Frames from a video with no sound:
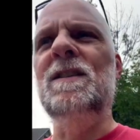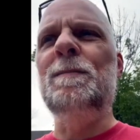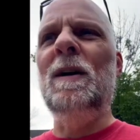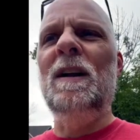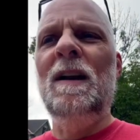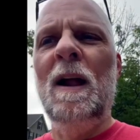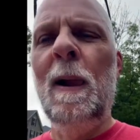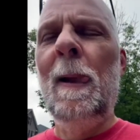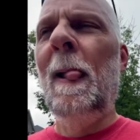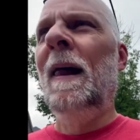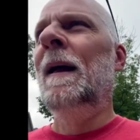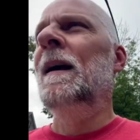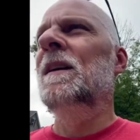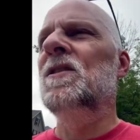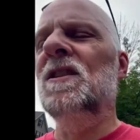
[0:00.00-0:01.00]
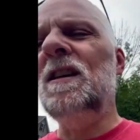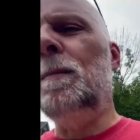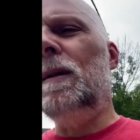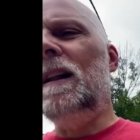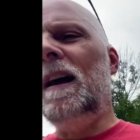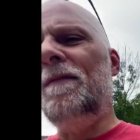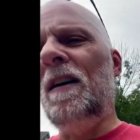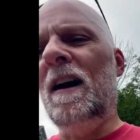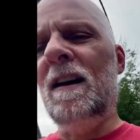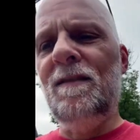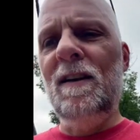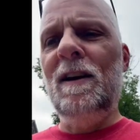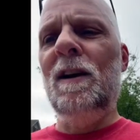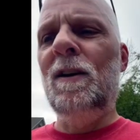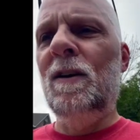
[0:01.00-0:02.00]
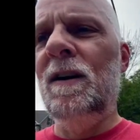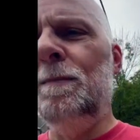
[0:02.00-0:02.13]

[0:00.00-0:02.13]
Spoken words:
But it's a double life hack video,